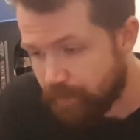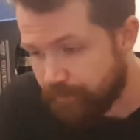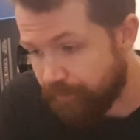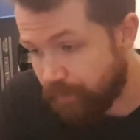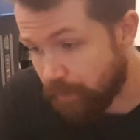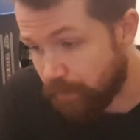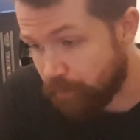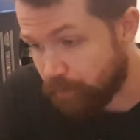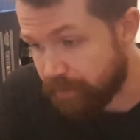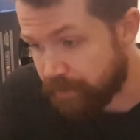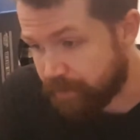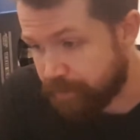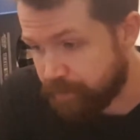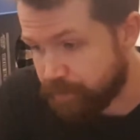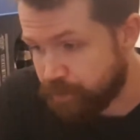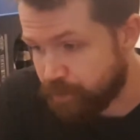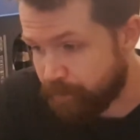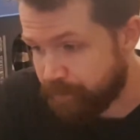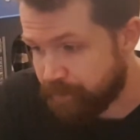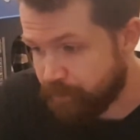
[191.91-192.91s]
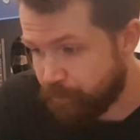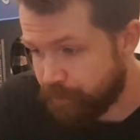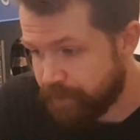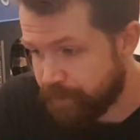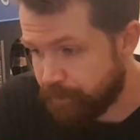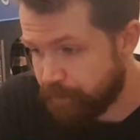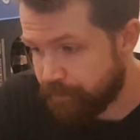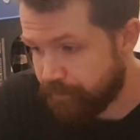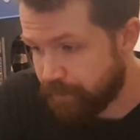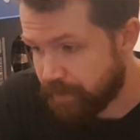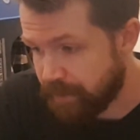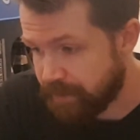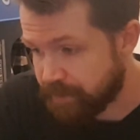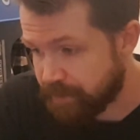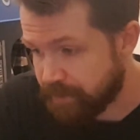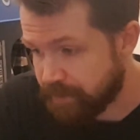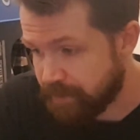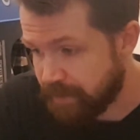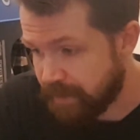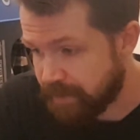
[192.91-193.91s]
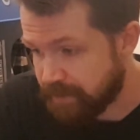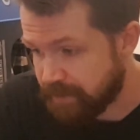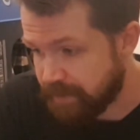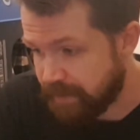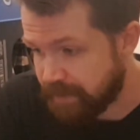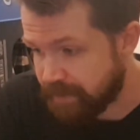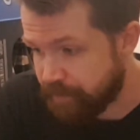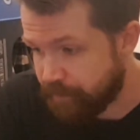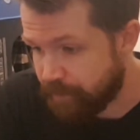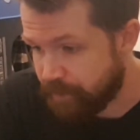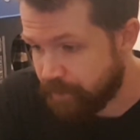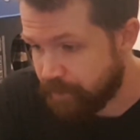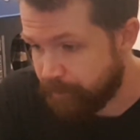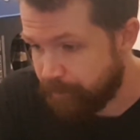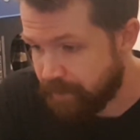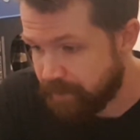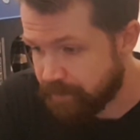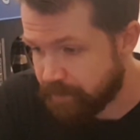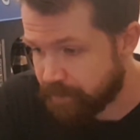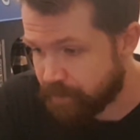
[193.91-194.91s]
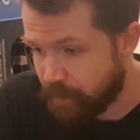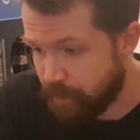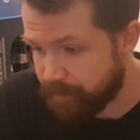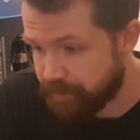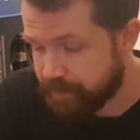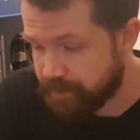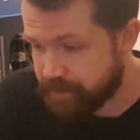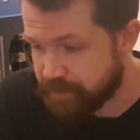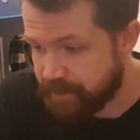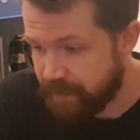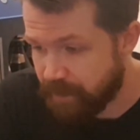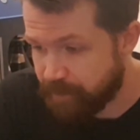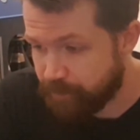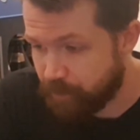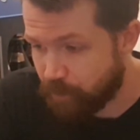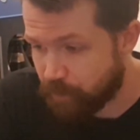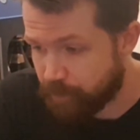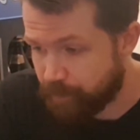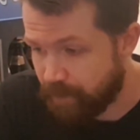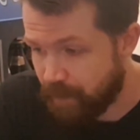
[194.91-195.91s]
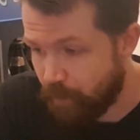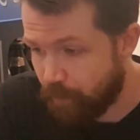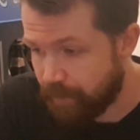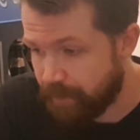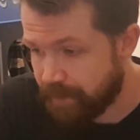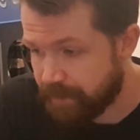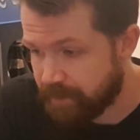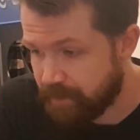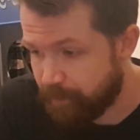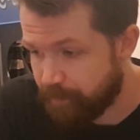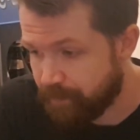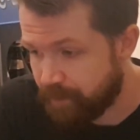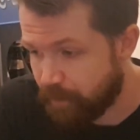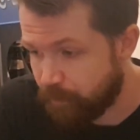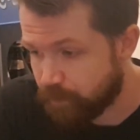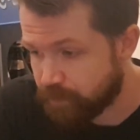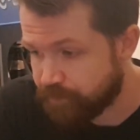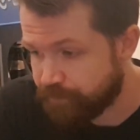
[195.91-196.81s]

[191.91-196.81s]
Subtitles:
Following the German reunification in 1990, the independent company Sternburg Brauerei GmbH